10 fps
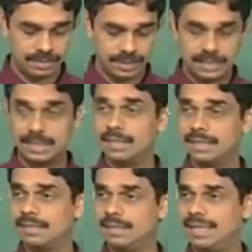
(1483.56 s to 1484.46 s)
fit
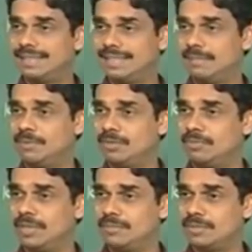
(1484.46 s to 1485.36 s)
less number
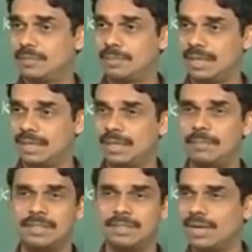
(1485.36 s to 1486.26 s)
of waves or something like that.
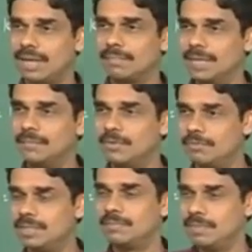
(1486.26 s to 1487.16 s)
I mean, it's not like many
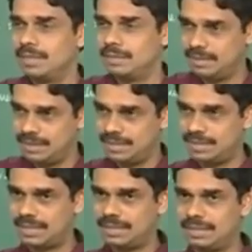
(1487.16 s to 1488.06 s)
more waves, but it
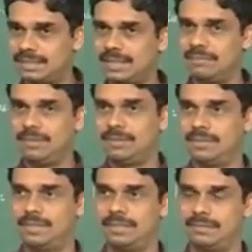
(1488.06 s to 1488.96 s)
stretches that way
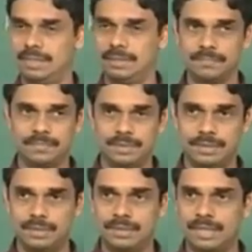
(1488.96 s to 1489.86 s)
or this way.
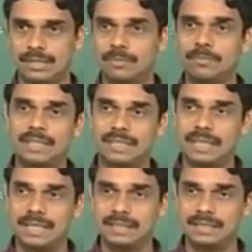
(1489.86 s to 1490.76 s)
So I hope this
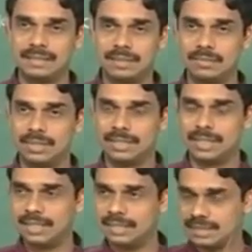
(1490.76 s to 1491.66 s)
answers the
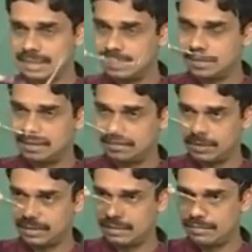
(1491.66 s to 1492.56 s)
question, and it stretches this
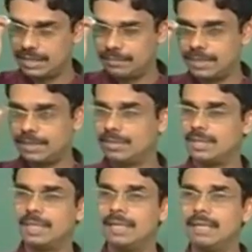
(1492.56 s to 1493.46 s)
way or that way depending
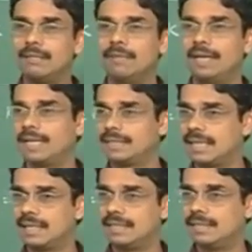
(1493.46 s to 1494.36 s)
on where
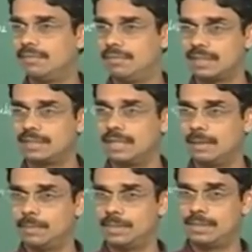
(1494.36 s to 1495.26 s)
exactly the reflection
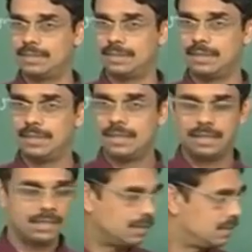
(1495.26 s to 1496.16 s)
happens.
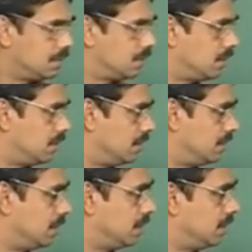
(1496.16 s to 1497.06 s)
Uh, so,
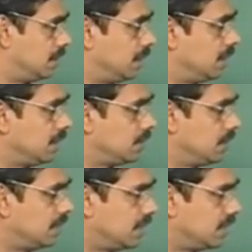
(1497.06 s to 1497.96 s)
uh,
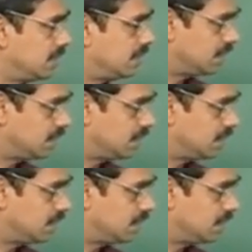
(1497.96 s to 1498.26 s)
so this is